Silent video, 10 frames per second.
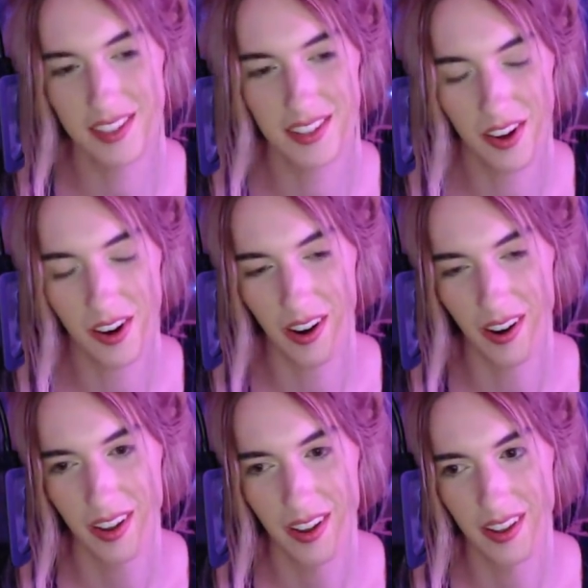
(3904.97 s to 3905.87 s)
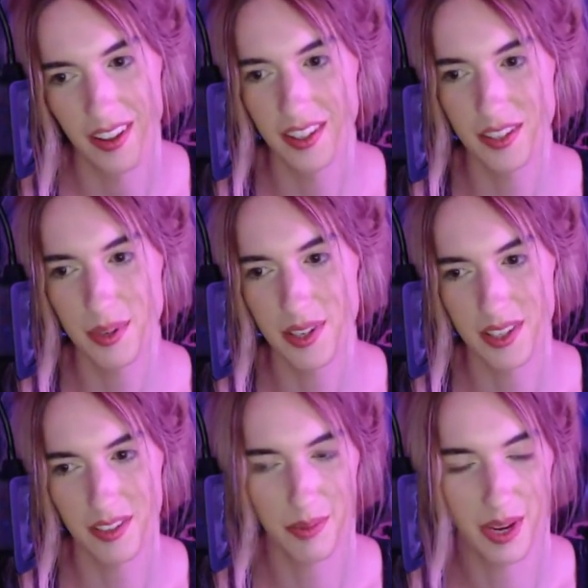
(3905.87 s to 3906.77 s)
are
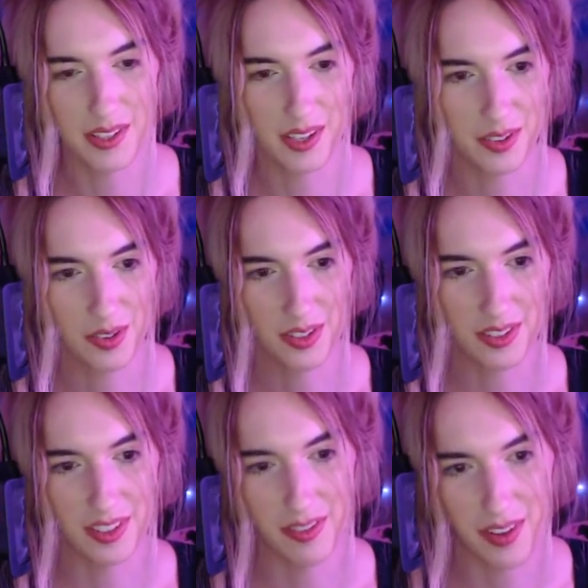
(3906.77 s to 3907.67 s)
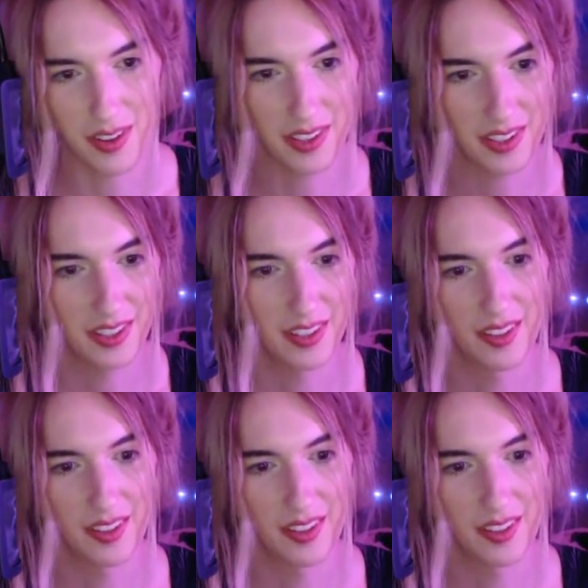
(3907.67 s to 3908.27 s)
suspicious of bisexuals because they feel like,